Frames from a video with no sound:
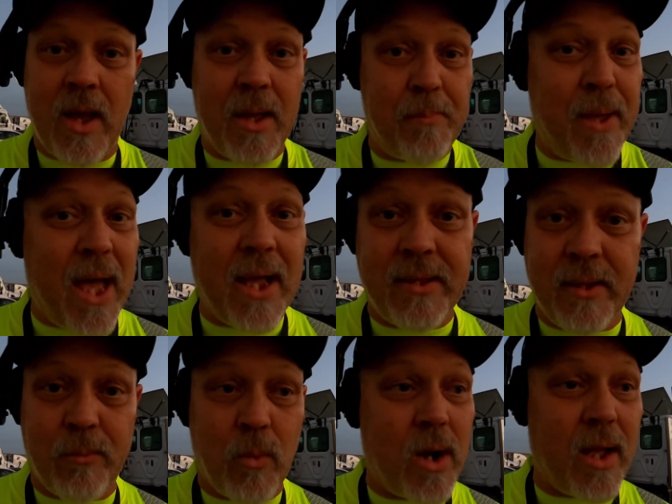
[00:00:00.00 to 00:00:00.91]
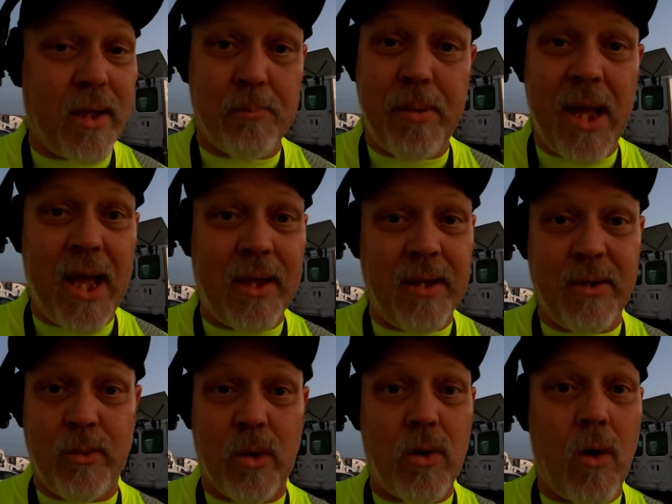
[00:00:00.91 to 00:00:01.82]
I packed it what I could pack
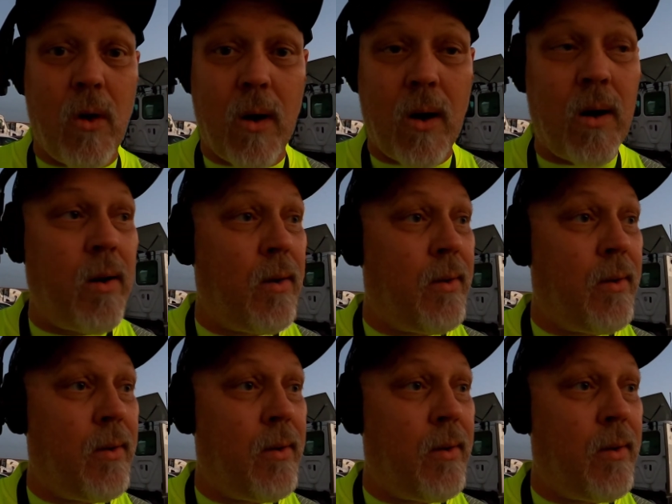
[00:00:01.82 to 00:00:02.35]
into a car,